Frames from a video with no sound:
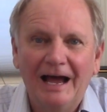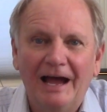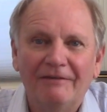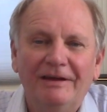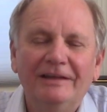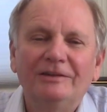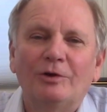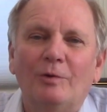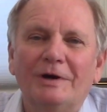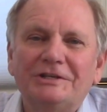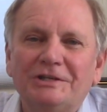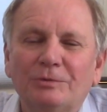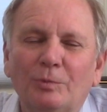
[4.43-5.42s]
I've had the
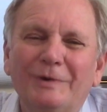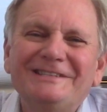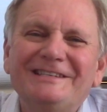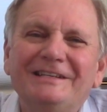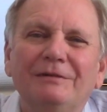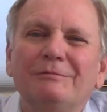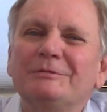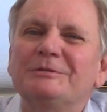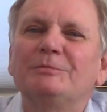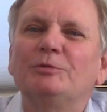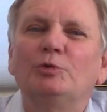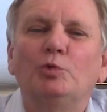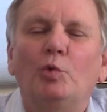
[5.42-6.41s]
question, what's the difference
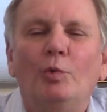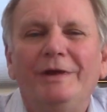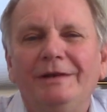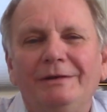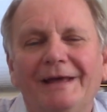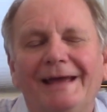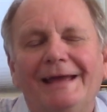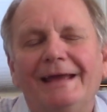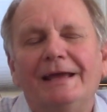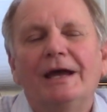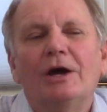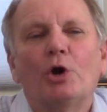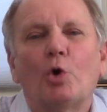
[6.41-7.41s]
between
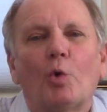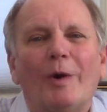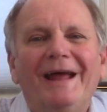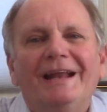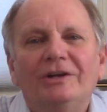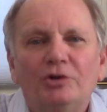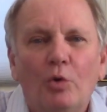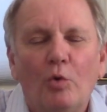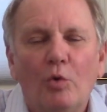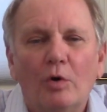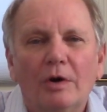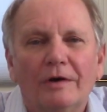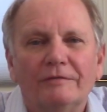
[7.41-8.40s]
a
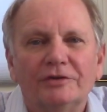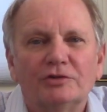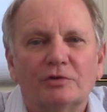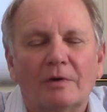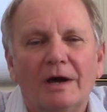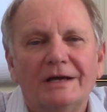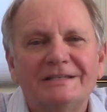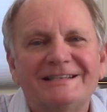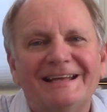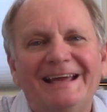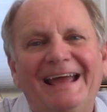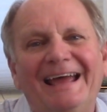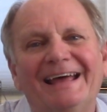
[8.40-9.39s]
grantor of a
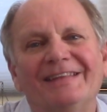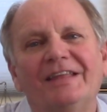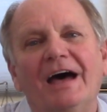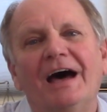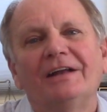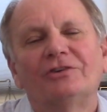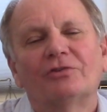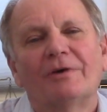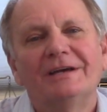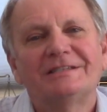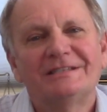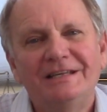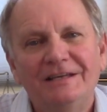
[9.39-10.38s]
trust and the
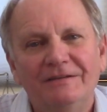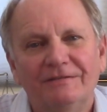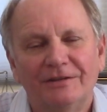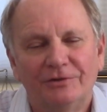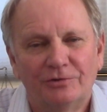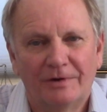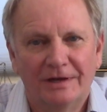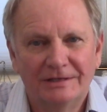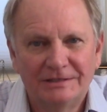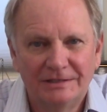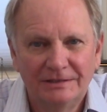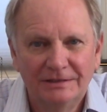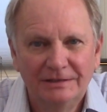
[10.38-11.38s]
trustee of the trust?